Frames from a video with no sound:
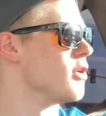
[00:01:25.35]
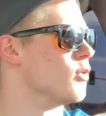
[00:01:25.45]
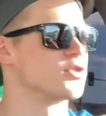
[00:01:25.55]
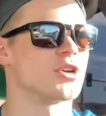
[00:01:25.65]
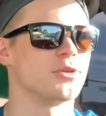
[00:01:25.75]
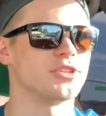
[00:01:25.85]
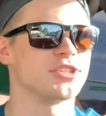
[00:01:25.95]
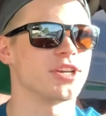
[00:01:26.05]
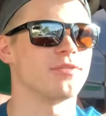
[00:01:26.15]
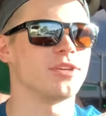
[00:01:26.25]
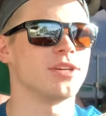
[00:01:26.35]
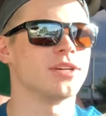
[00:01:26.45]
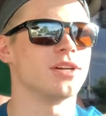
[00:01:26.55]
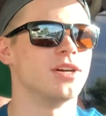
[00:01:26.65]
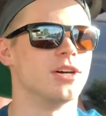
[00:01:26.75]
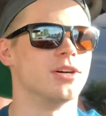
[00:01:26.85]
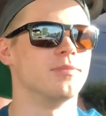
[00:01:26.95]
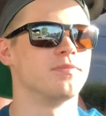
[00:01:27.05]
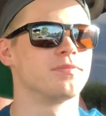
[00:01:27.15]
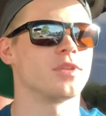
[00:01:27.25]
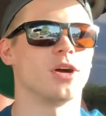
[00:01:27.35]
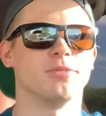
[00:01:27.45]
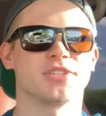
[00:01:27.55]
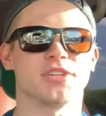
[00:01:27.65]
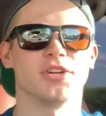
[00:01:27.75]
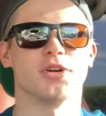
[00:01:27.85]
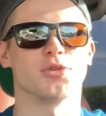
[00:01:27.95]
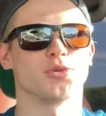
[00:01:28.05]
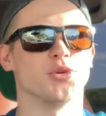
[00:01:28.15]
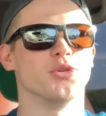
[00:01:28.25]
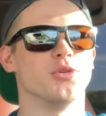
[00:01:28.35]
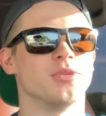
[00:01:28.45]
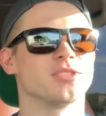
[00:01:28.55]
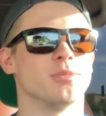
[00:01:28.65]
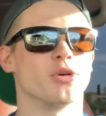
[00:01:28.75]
we'll start with the Chevy. I'm just gonna go through some